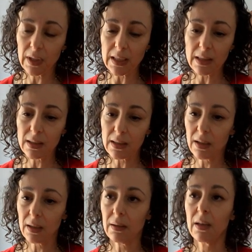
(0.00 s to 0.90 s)

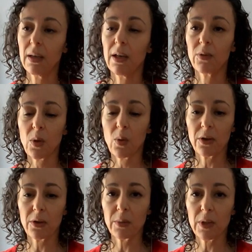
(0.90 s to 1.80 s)
licensing
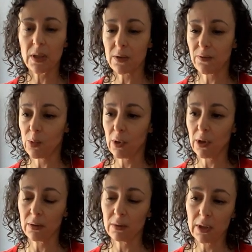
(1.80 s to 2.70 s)
requirements
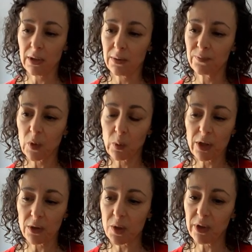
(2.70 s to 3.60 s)
for
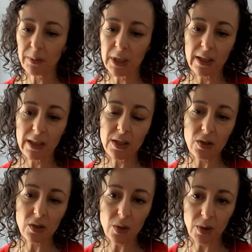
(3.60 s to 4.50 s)
whether it's a plumbing
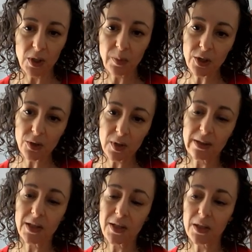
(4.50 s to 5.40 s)
license or a
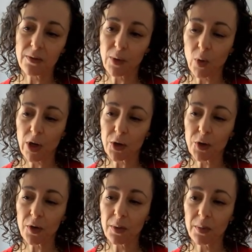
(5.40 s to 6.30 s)
specialty license for
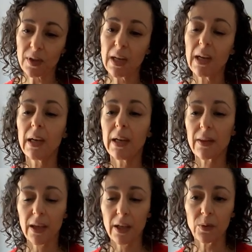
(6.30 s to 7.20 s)
water treatment,
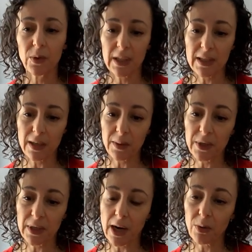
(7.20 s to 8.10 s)
they will
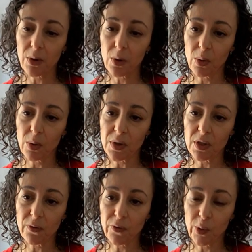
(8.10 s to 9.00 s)
accept our
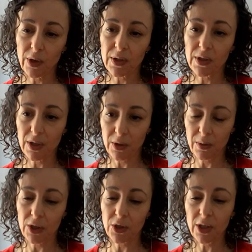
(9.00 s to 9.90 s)
courses for
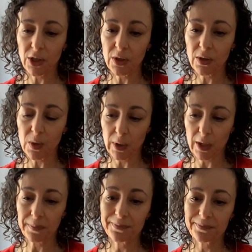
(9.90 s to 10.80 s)
continuing education as
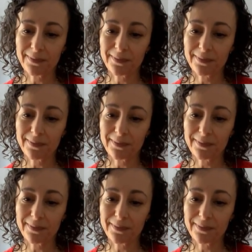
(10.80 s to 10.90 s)
well.